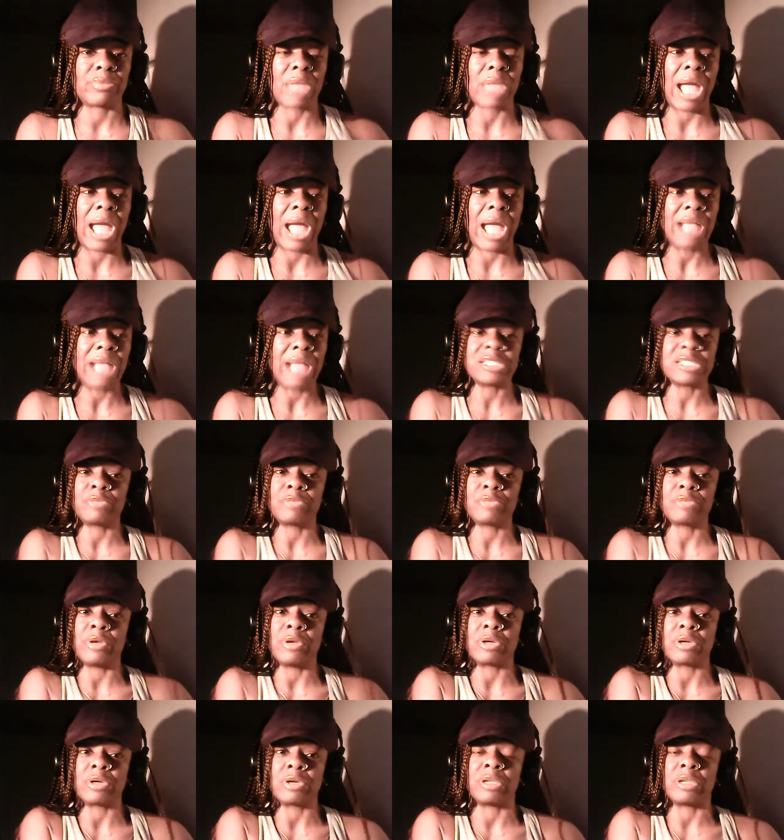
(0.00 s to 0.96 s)
I just
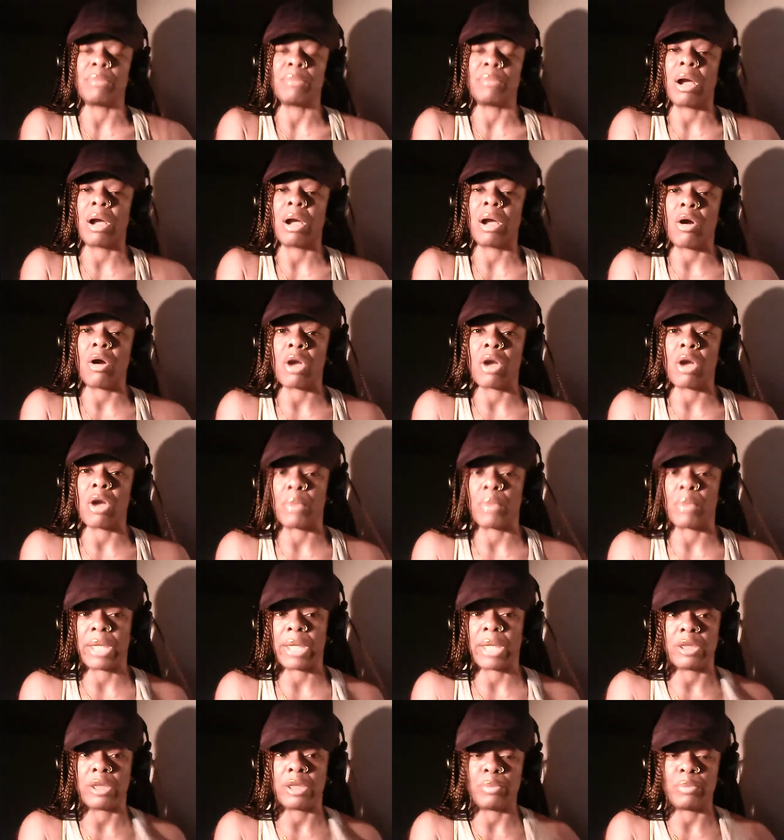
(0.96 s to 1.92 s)
feel good in my heart when
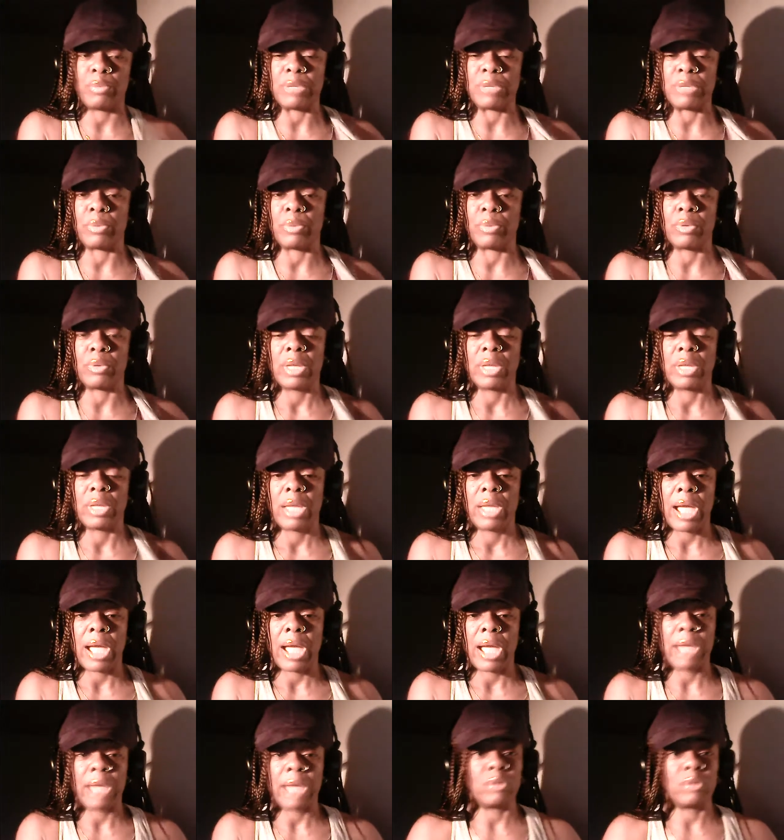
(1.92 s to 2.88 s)
I help people.
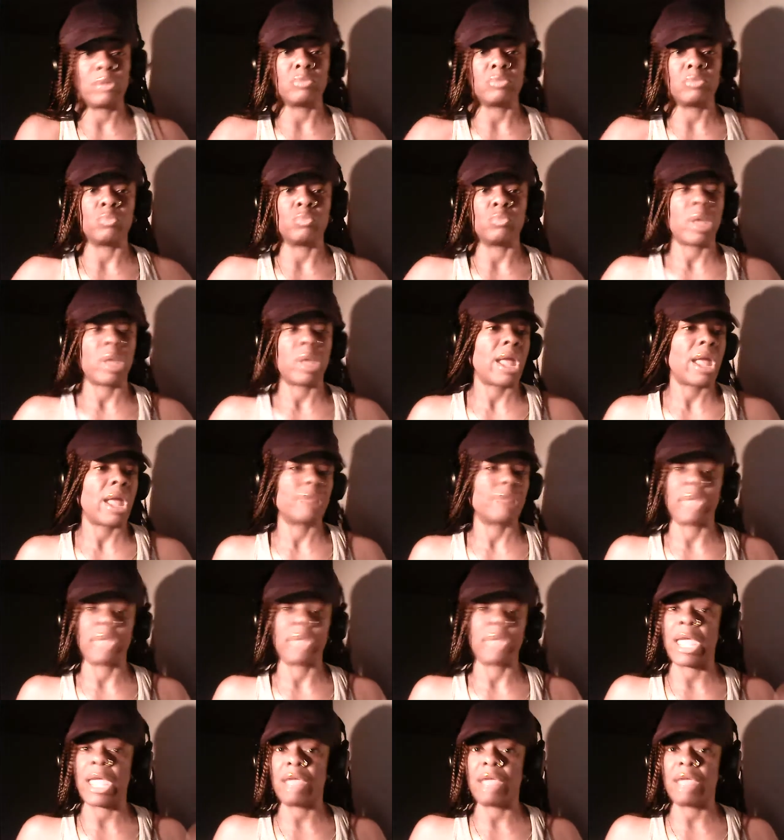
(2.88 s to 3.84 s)
I don't have
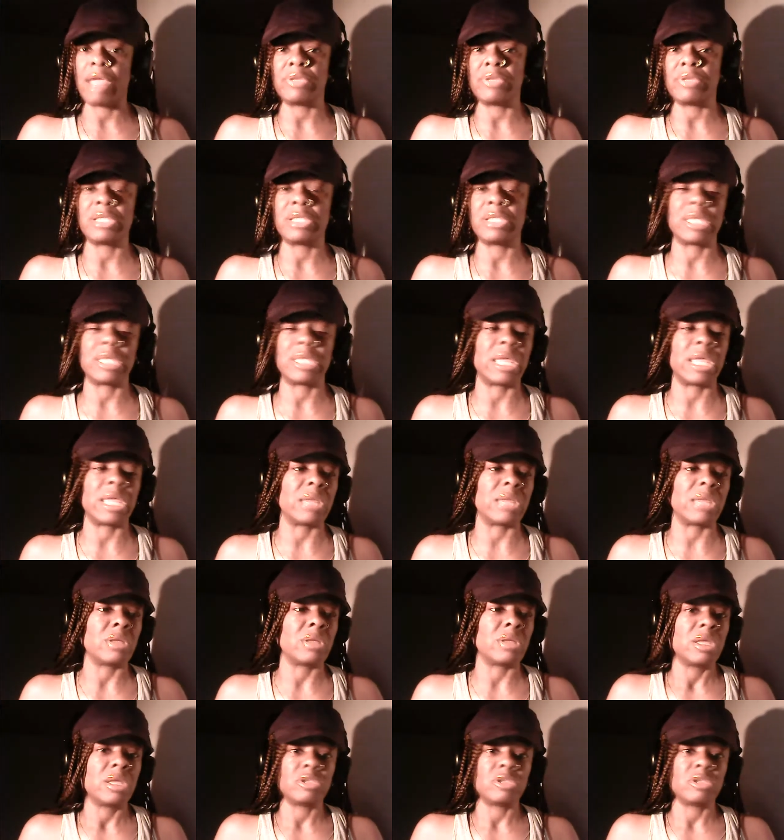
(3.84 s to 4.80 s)
to have
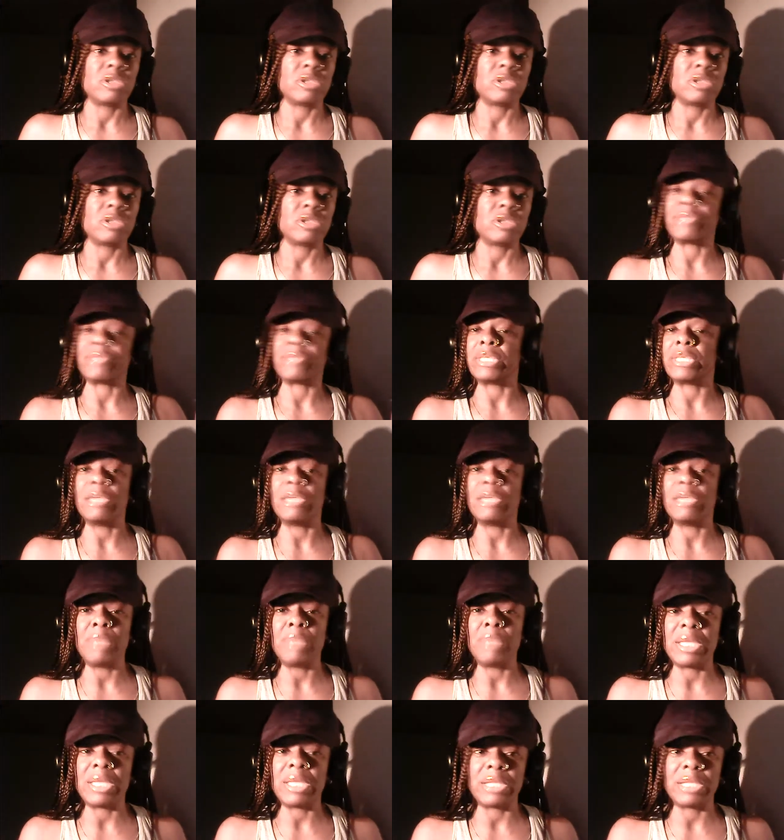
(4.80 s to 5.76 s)
anything. Nobody has to give
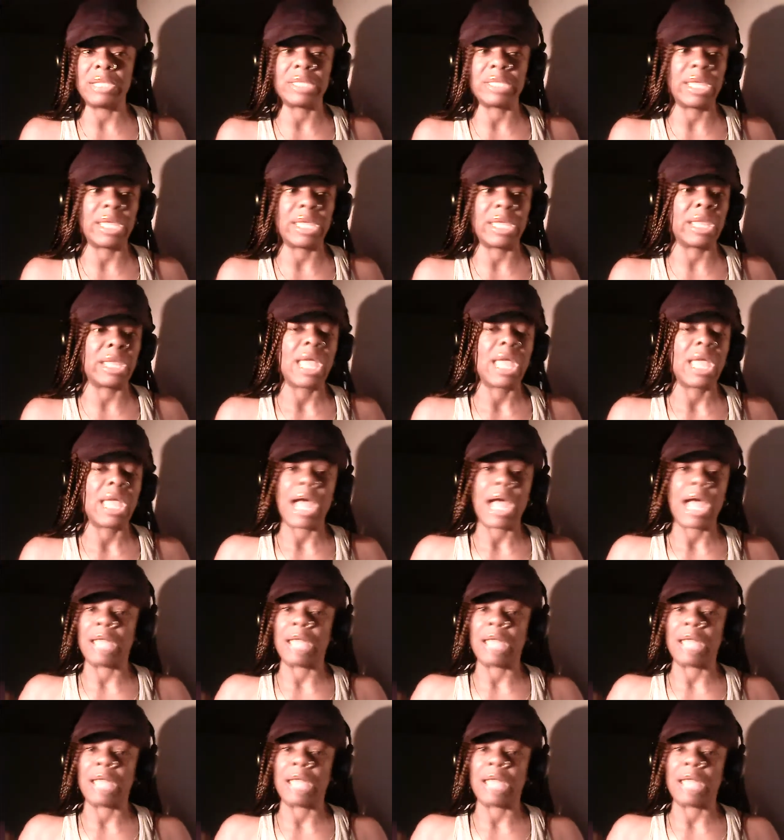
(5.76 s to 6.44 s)
me anything.